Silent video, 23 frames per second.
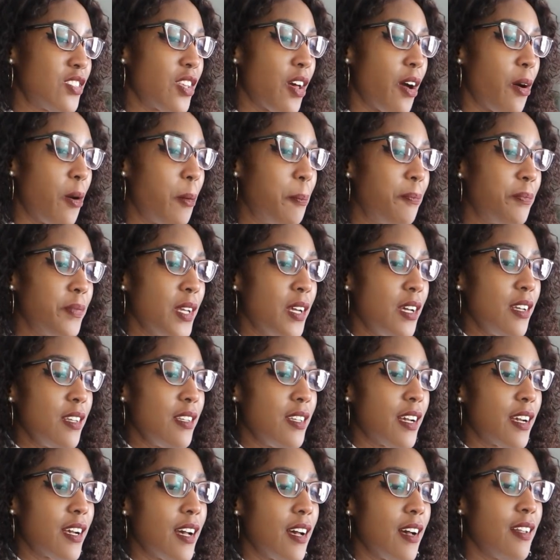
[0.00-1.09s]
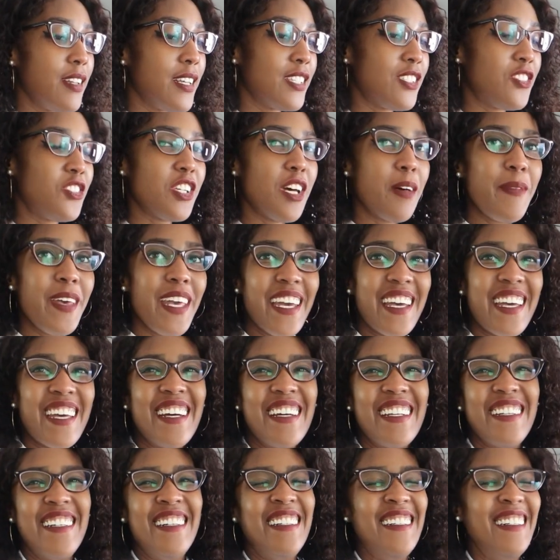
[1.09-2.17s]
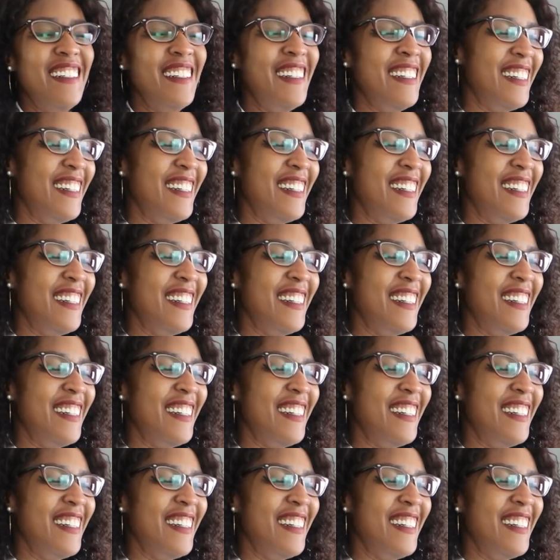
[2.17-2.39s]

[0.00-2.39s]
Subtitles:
So your girl is Jamaican.